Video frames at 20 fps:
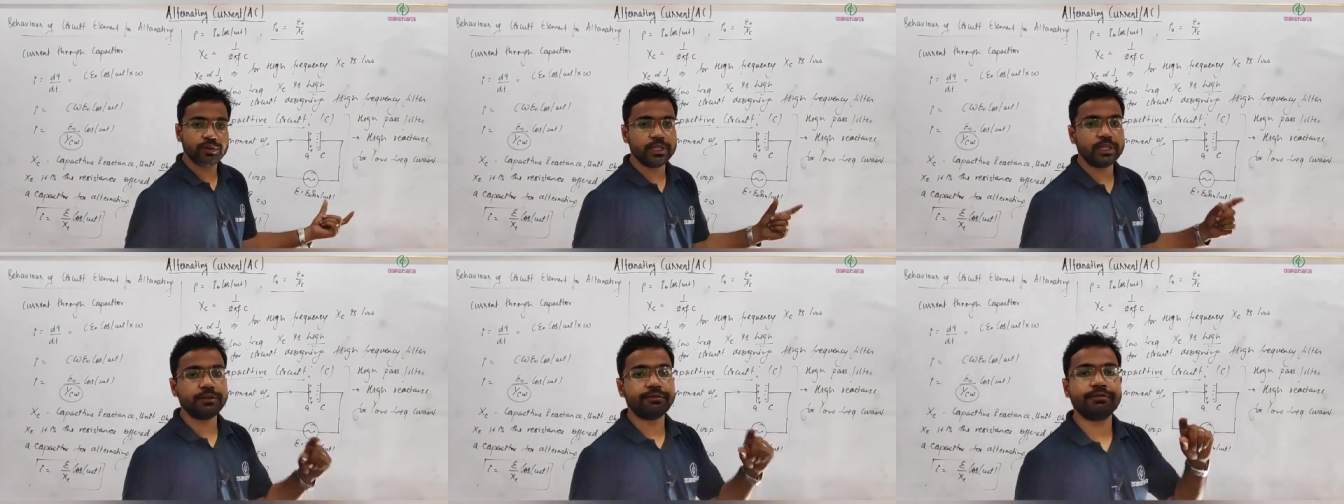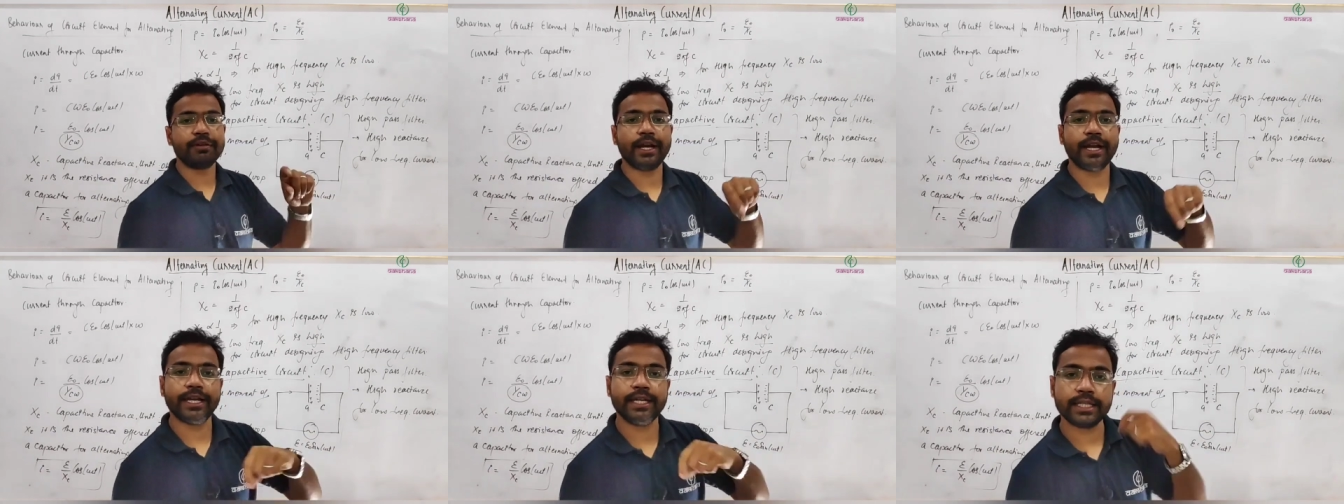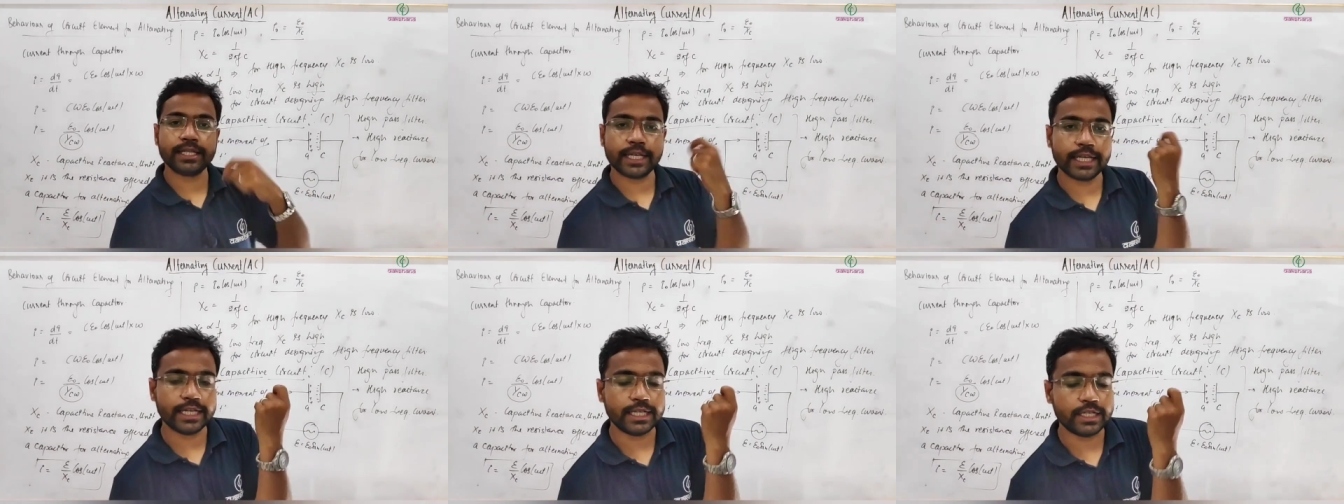
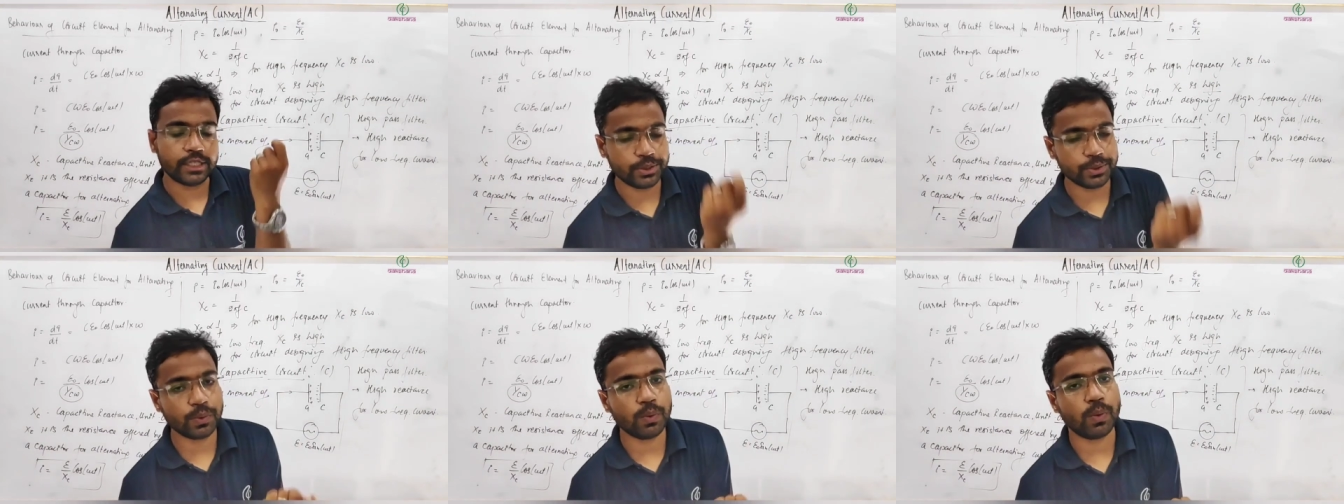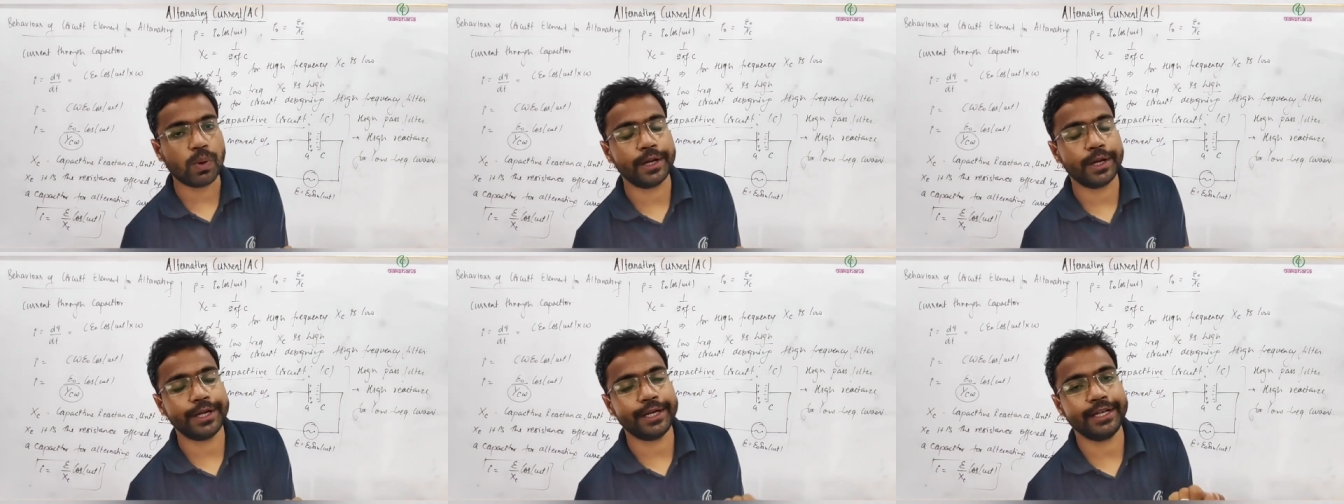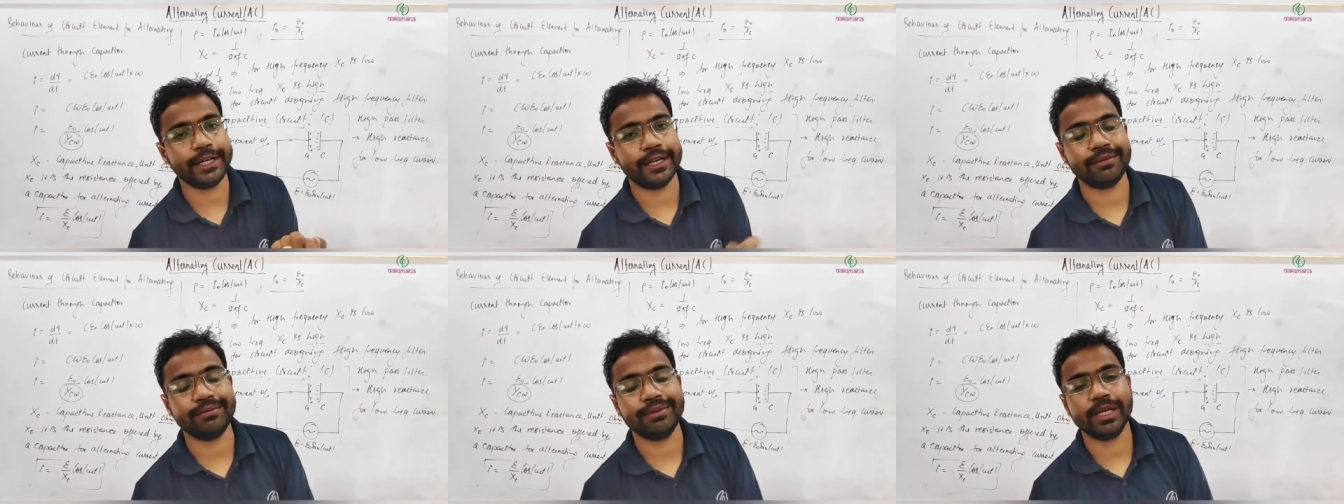define a new quantity
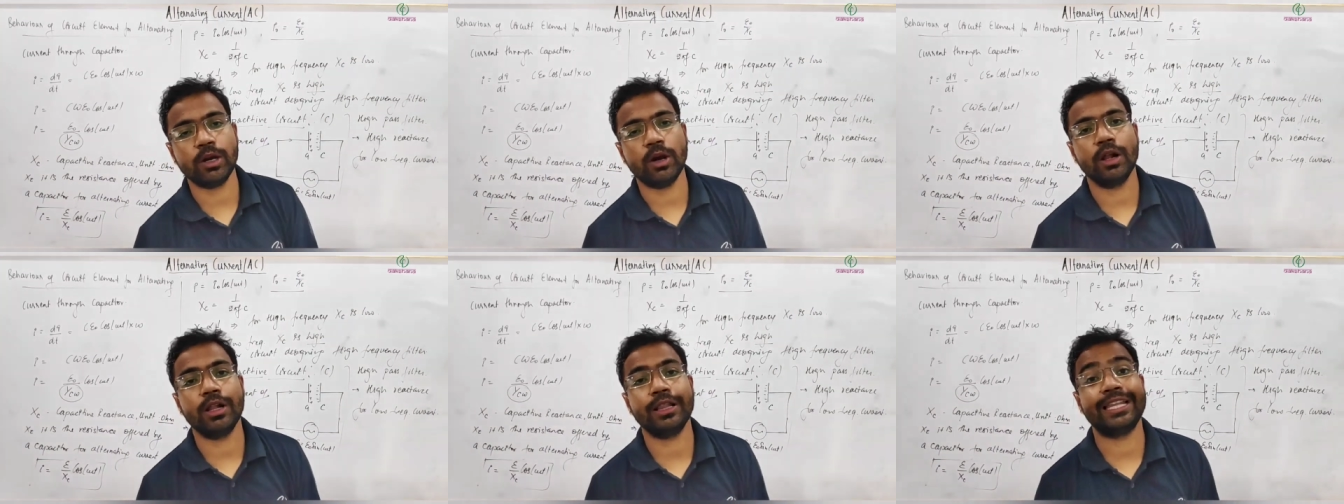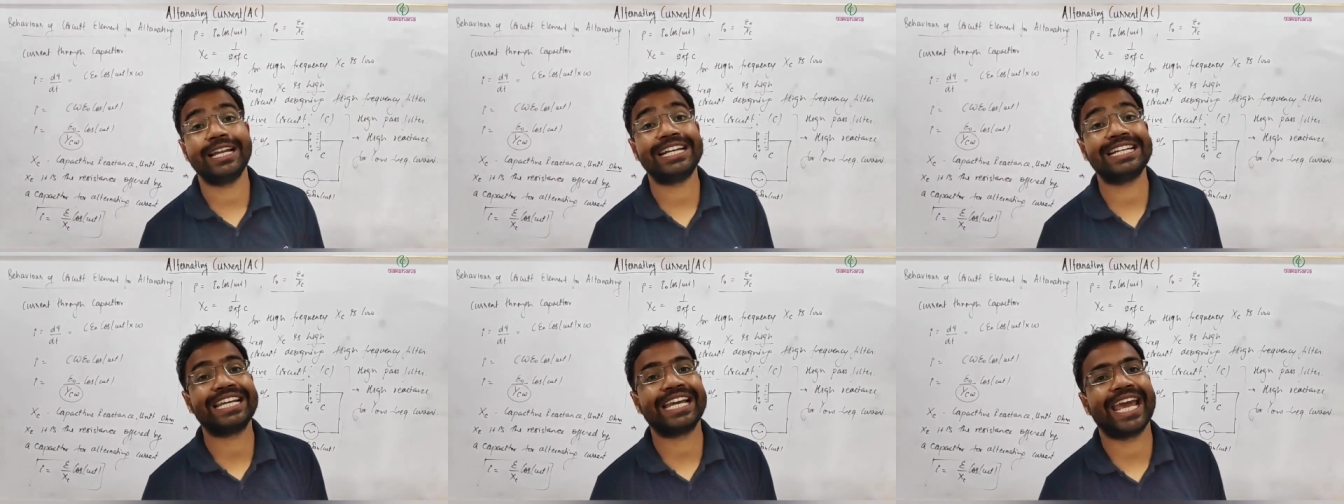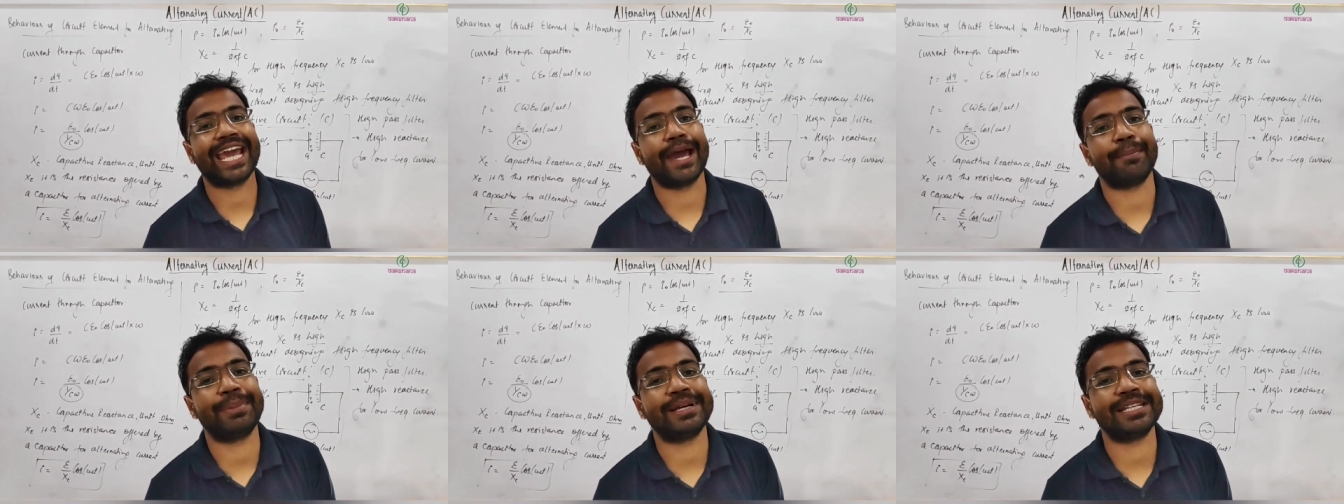and we call that
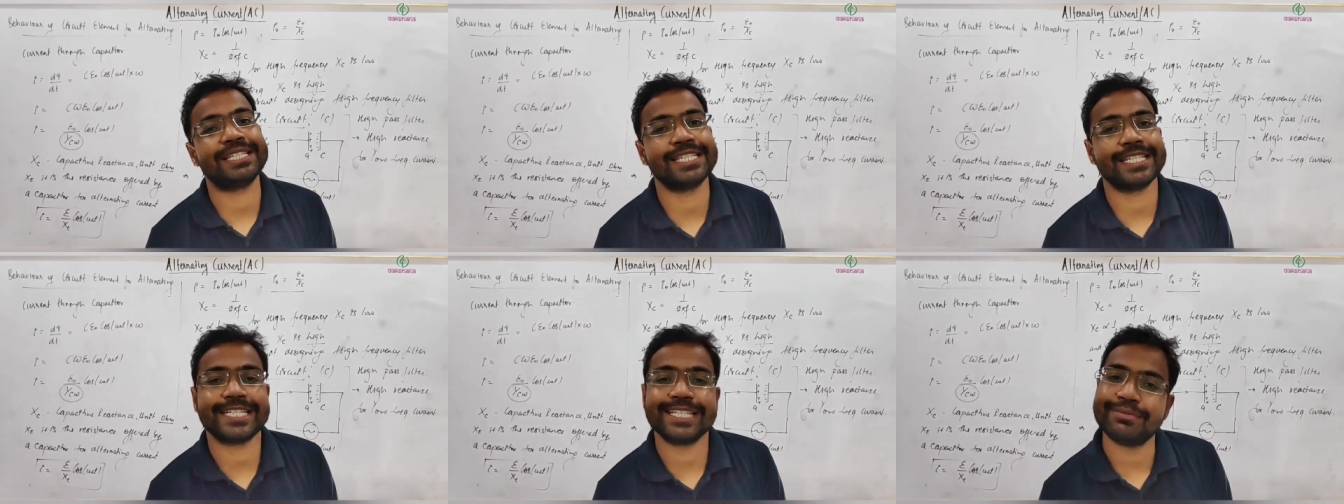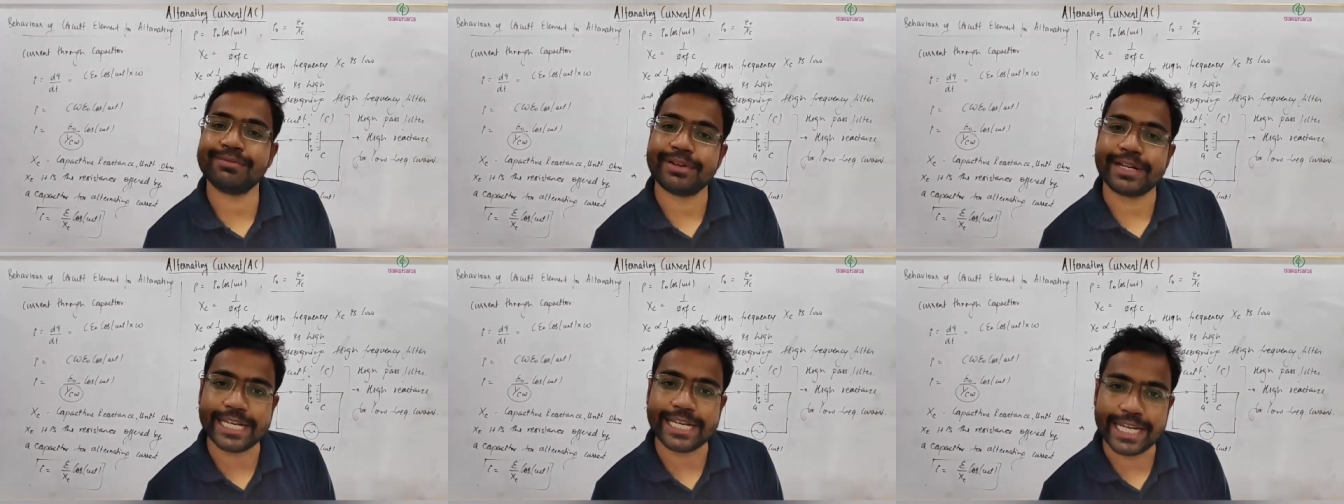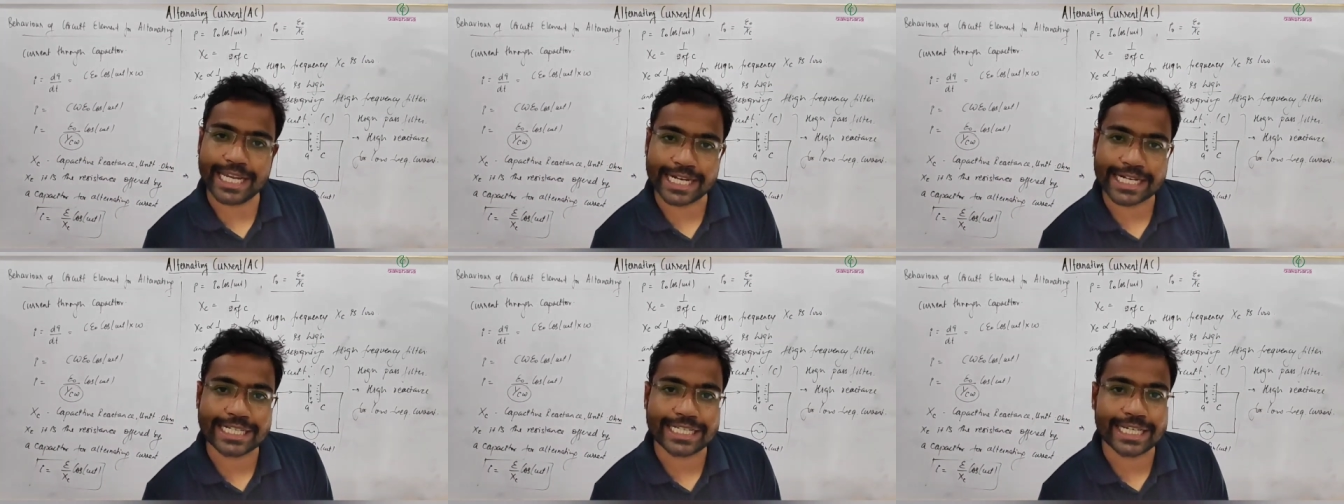capacitive
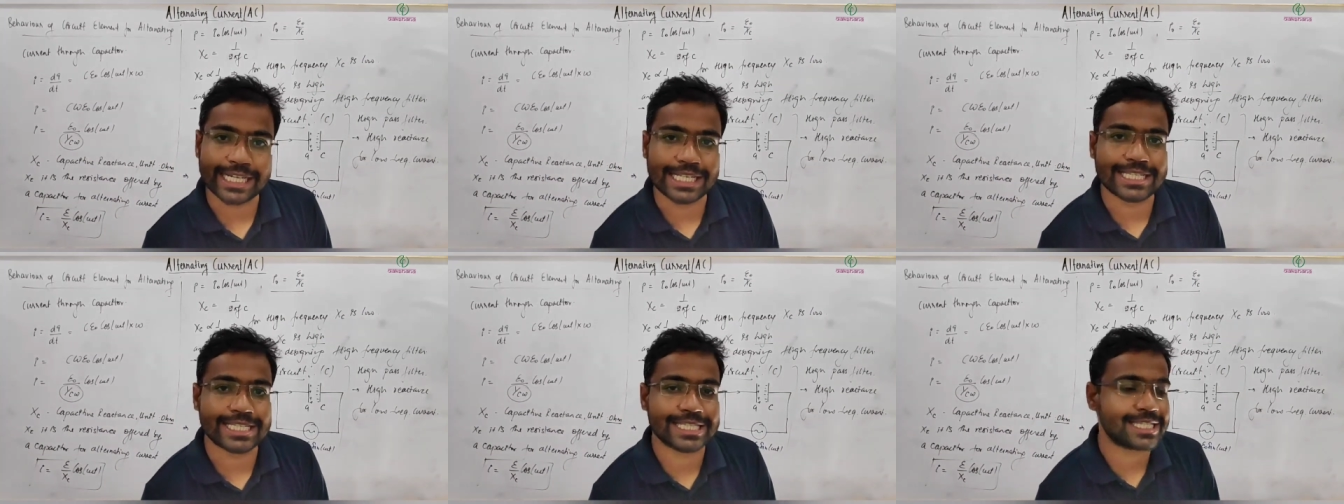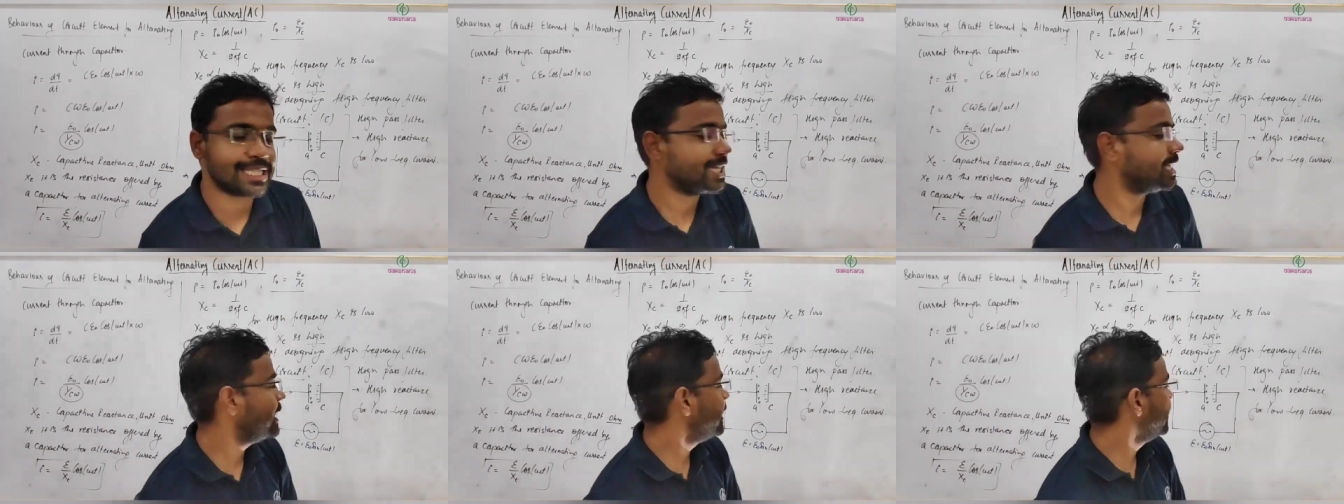reactance,